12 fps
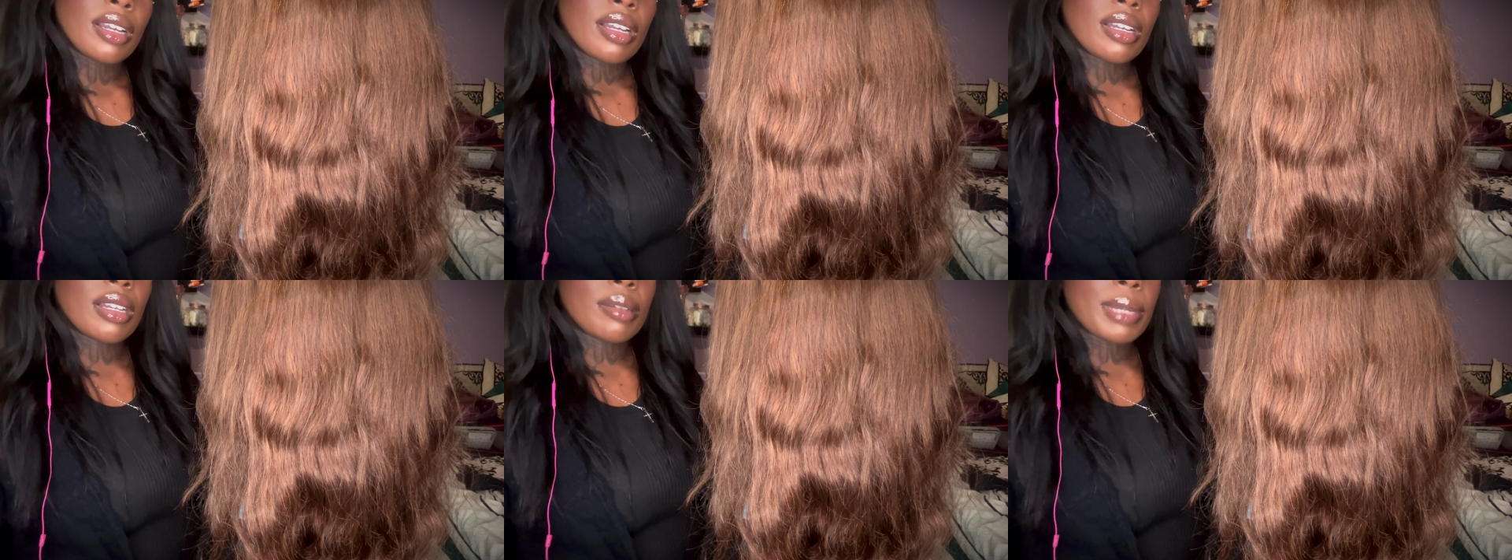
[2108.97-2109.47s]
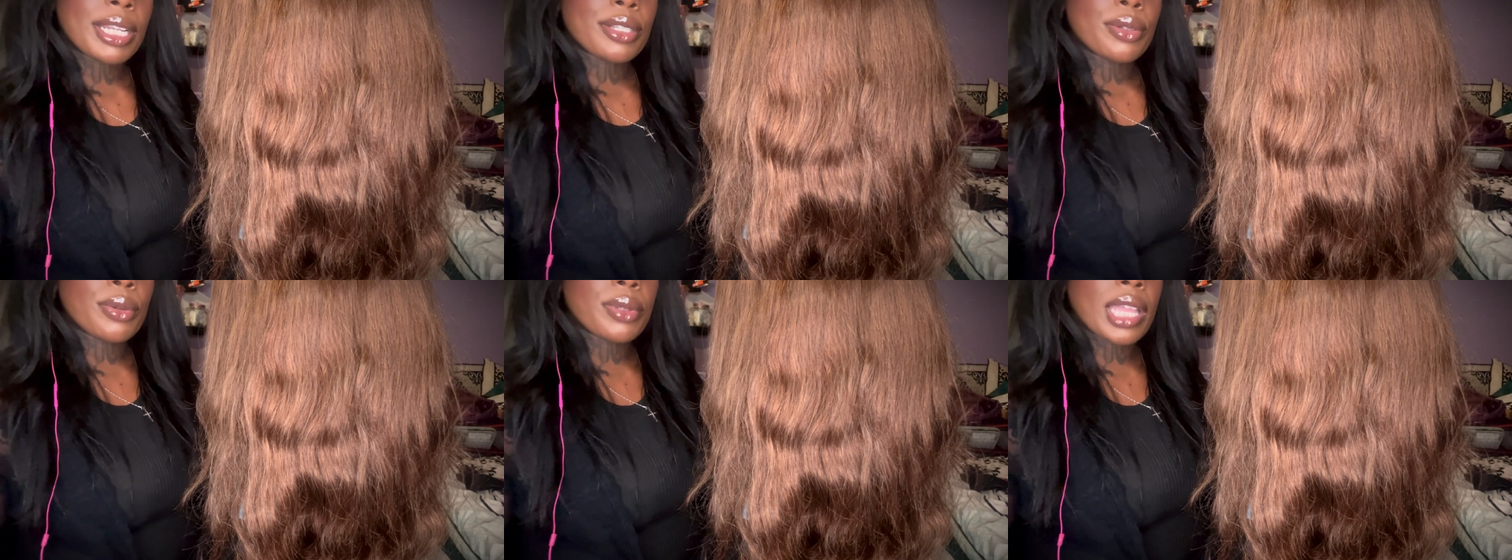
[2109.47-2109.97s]
I
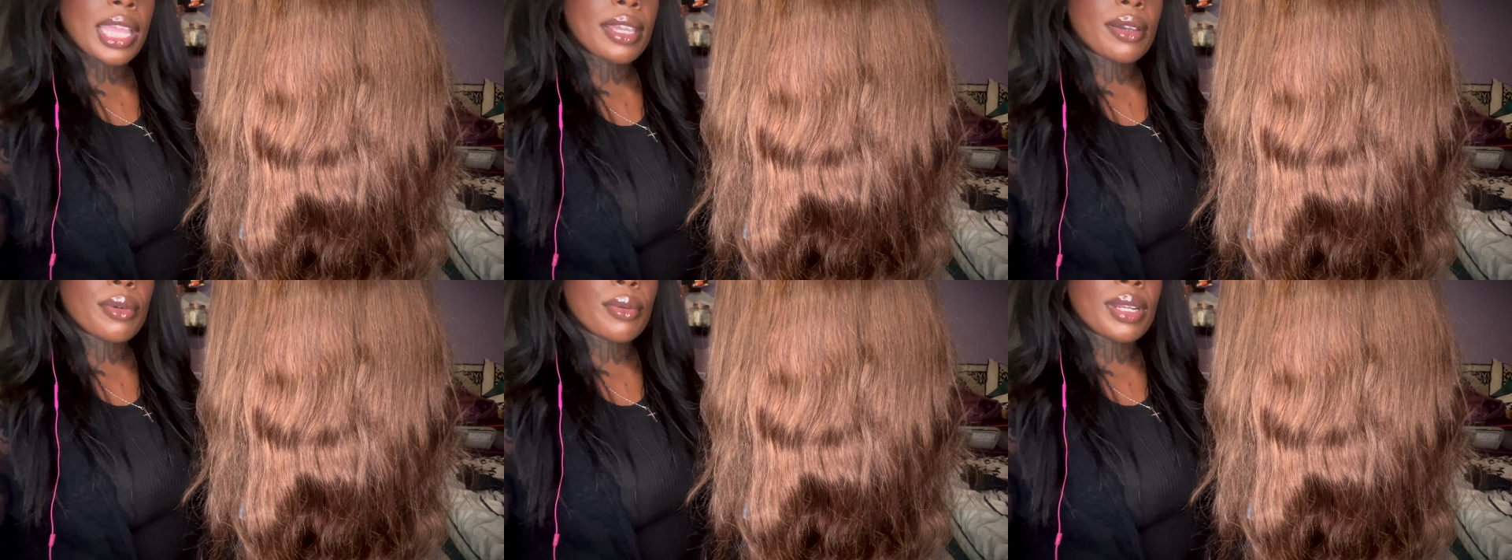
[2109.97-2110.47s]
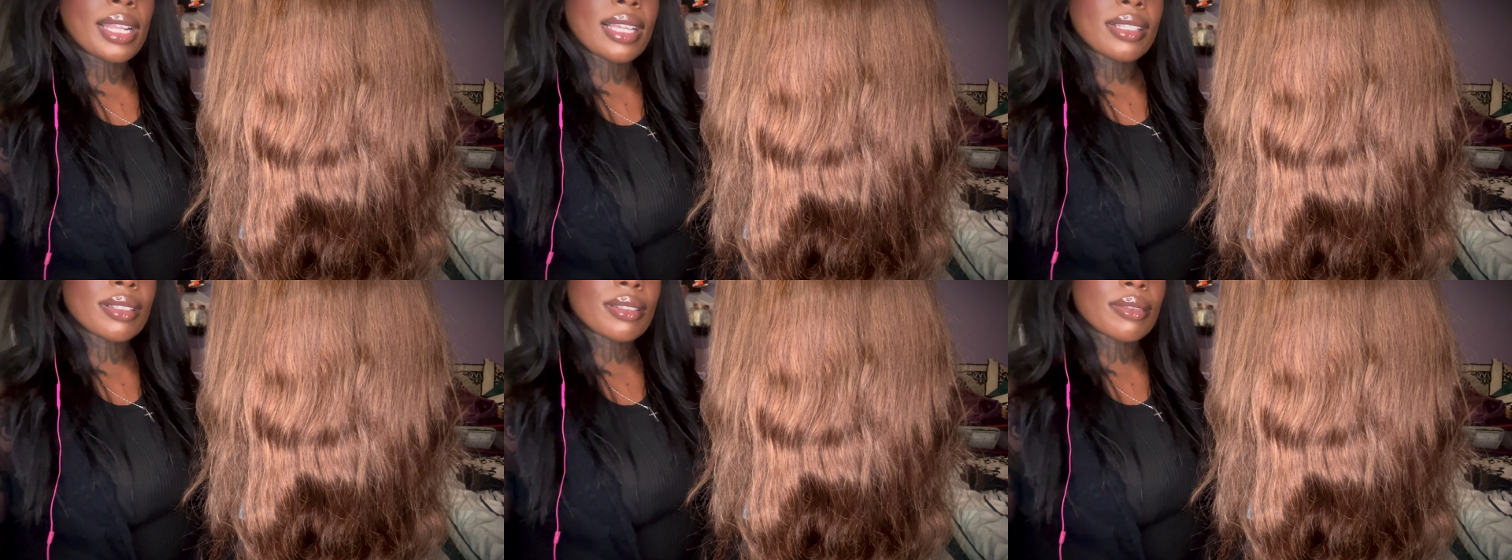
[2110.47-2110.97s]
do like when it
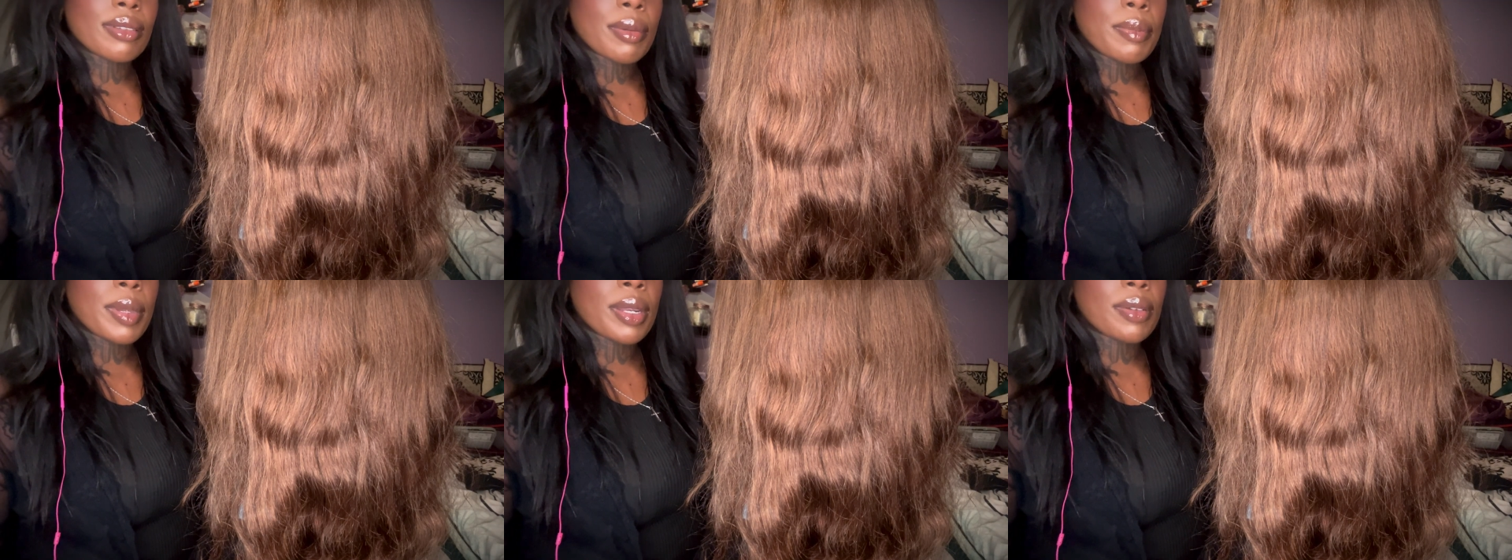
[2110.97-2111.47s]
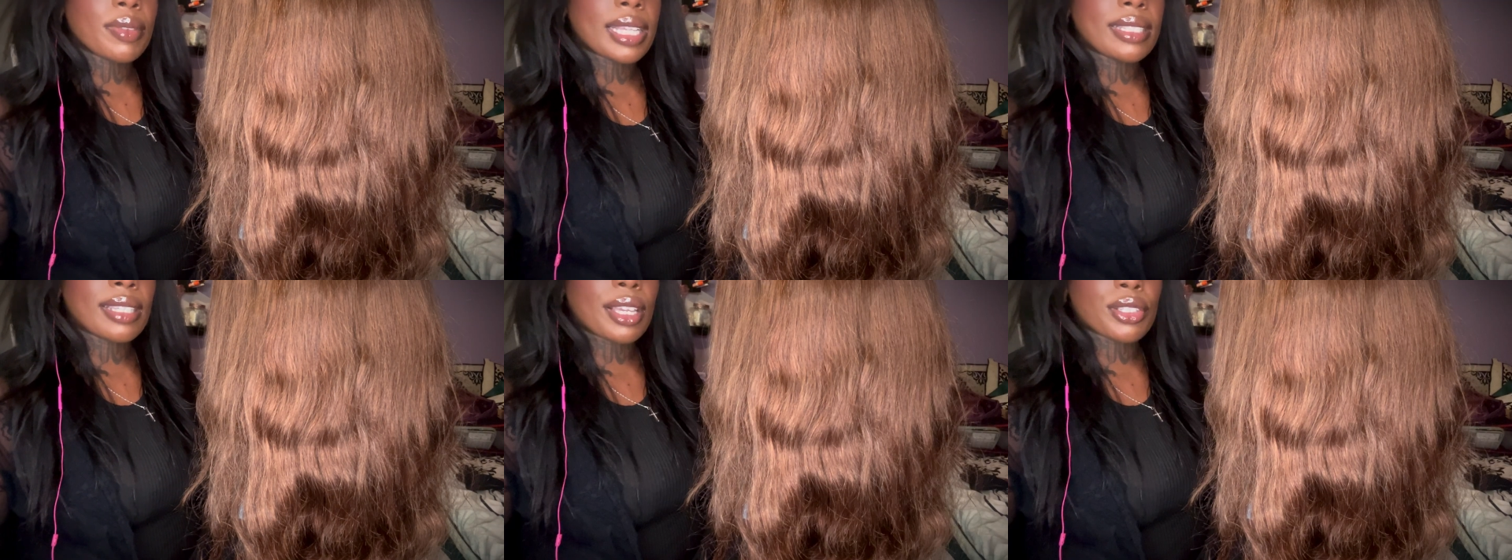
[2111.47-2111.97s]
has a bit of
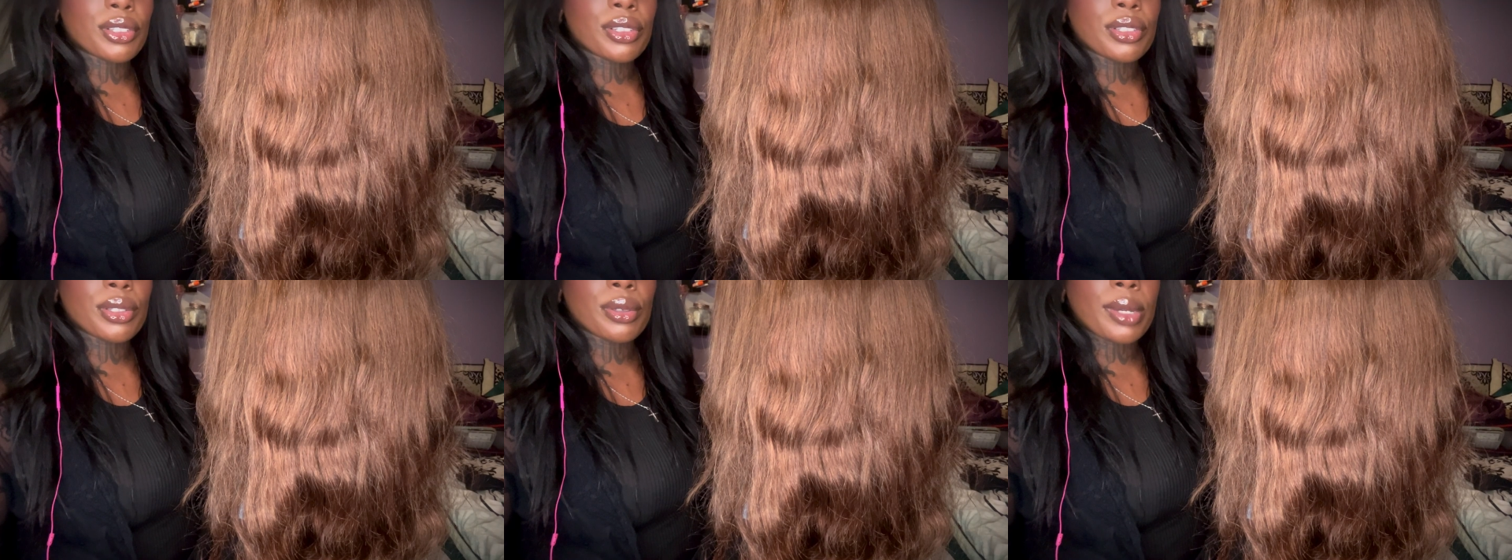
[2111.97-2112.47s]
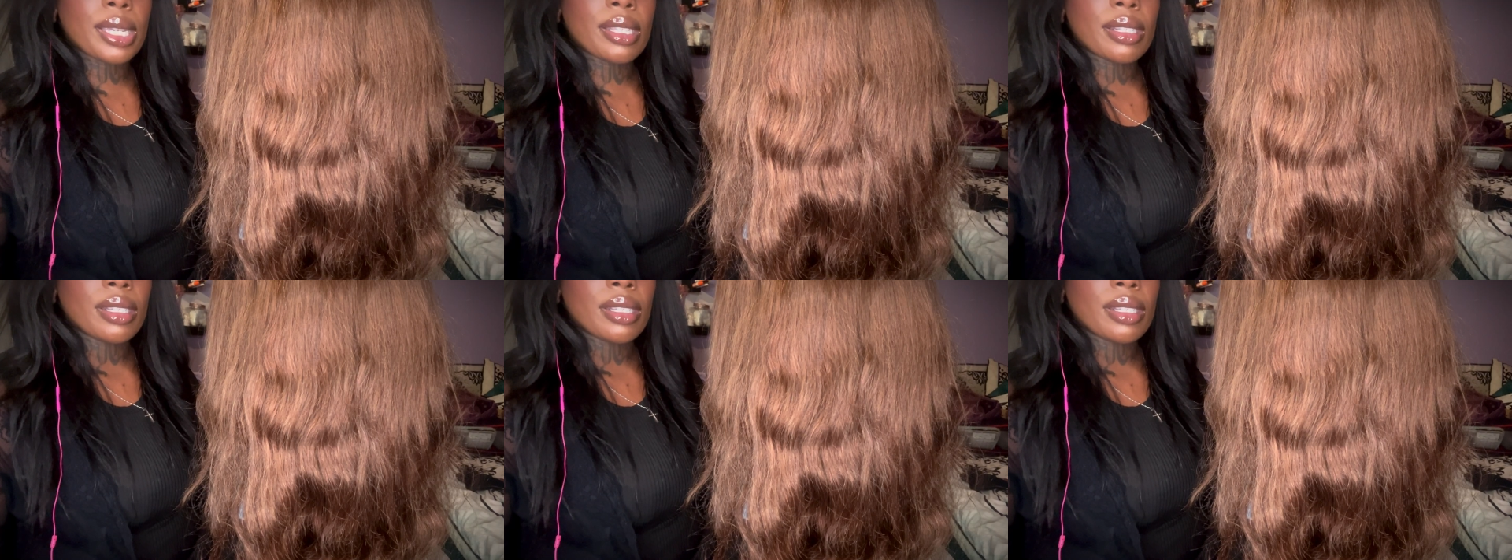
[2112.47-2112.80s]
like texture to it.